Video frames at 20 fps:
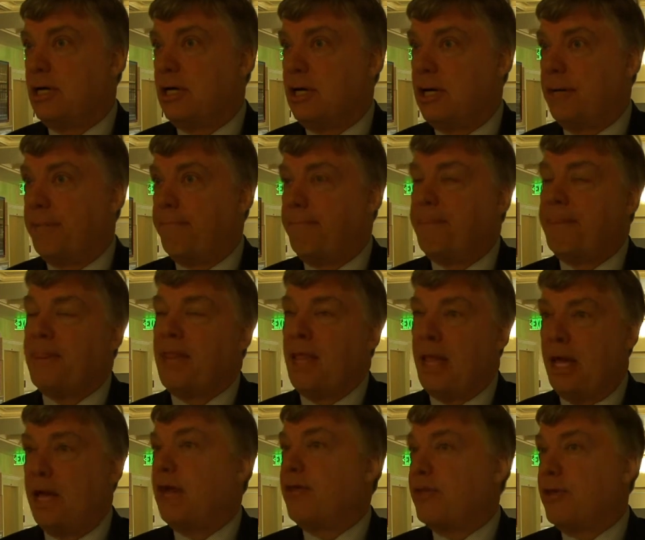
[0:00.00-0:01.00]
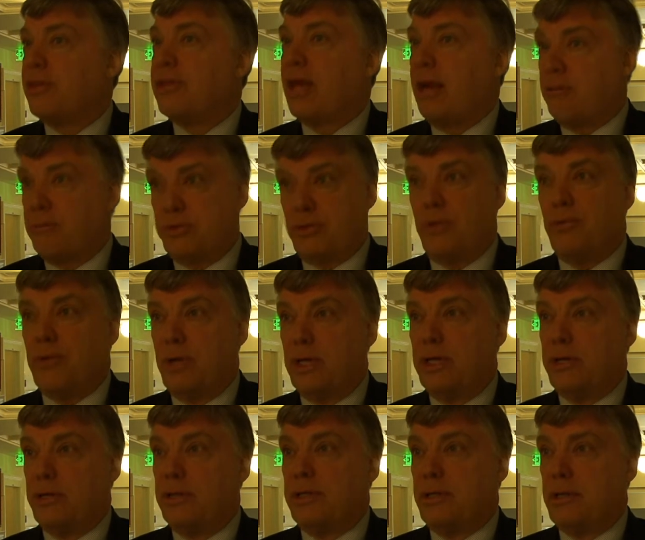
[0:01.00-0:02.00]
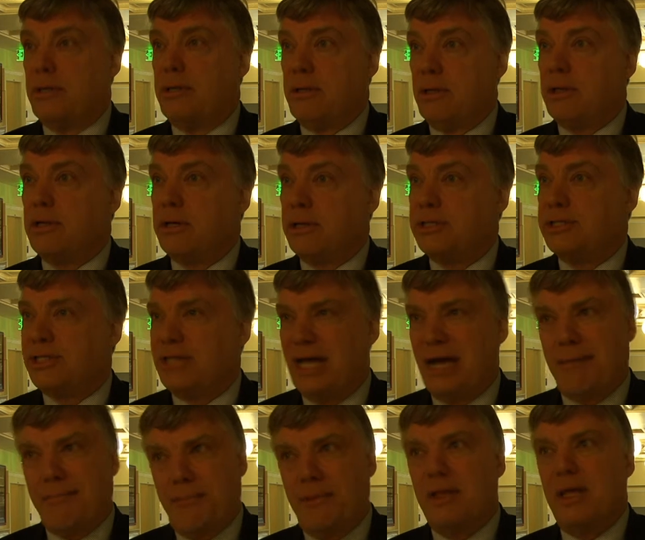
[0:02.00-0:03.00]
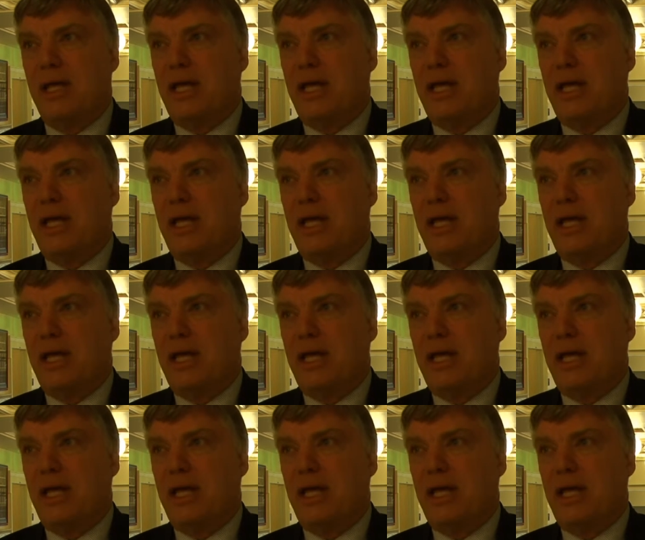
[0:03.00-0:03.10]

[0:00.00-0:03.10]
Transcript: Um, and I thought that was a really good good step,